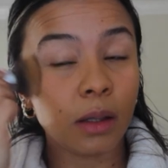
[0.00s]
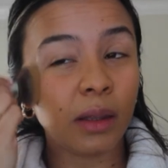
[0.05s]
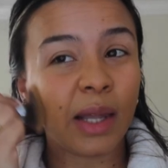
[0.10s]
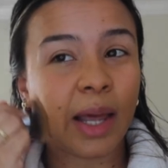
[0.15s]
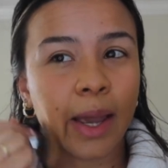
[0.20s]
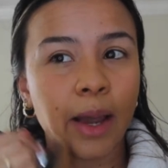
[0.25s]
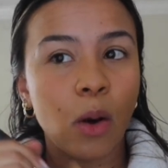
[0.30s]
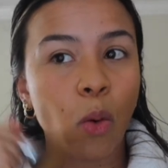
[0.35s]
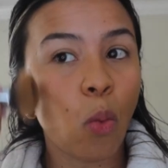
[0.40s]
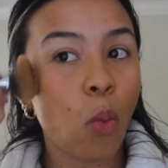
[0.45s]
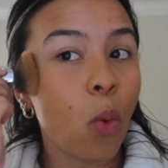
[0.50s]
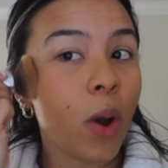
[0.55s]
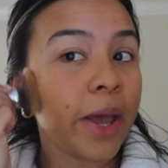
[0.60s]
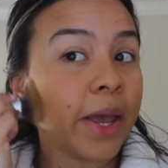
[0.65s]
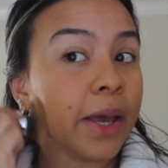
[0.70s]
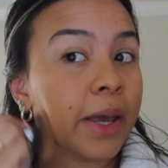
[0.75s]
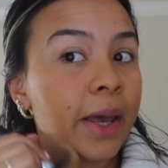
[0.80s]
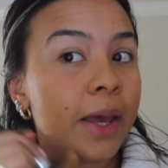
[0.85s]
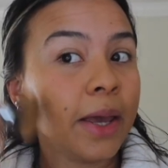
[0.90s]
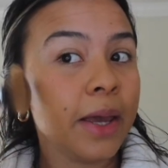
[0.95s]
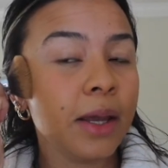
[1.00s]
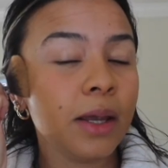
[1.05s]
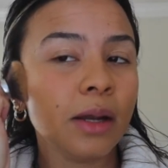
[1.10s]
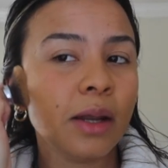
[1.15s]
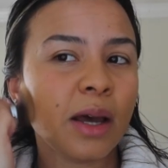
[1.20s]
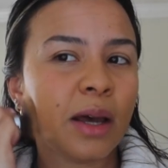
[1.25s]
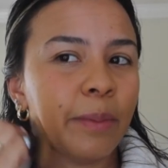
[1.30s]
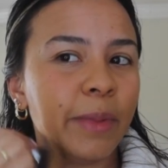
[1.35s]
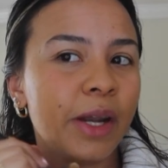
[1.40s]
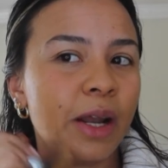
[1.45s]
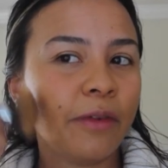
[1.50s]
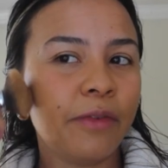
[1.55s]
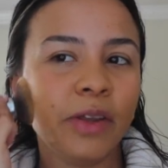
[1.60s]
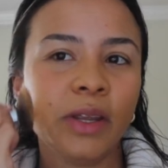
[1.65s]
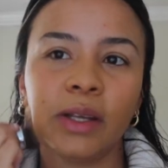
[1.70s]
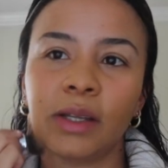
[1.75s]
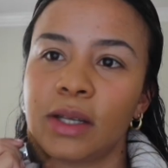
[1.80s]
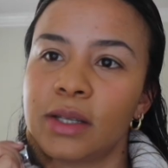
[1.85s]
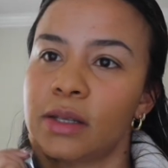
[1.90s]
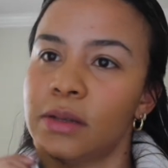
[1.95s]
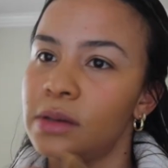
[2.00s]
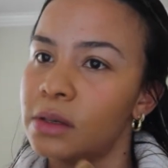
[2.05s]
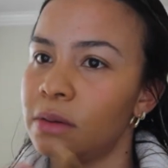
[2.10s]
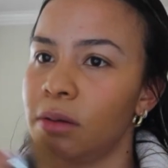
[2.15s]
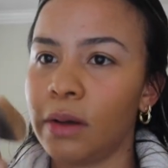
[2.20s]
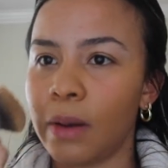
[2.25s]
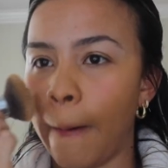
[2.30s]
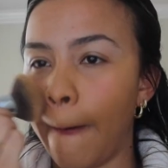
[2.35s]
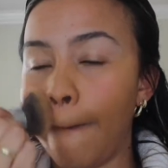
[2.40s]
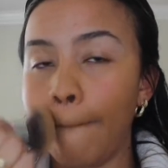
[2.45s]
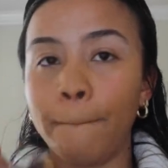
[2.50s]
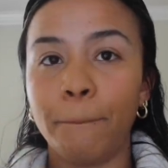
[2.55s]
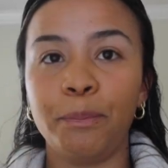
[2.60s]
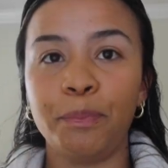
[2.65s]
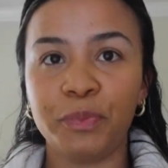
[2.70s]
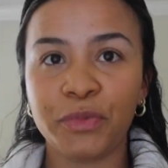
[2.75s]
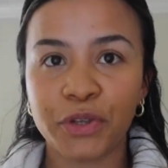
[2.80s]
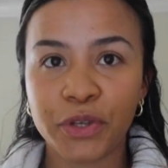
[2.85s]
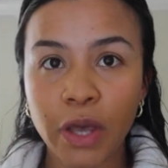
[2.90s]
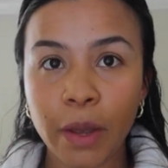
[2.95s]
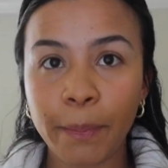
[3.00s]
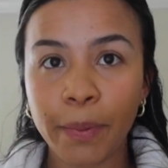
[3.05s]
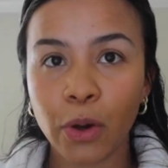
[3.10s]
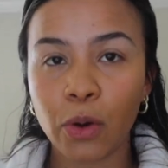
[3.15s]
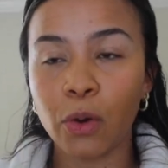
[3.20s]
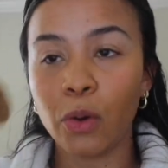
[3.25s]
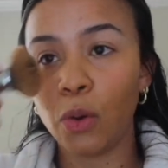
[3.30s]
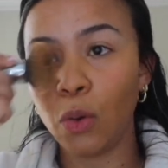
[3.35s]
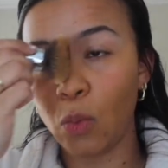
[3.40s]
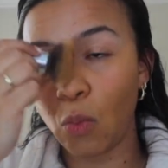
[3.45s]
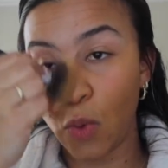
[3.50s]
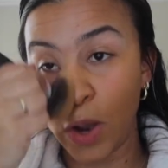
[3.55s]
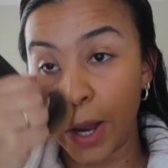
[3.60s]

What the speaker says: like weight gain. I mean, I feel like that's typical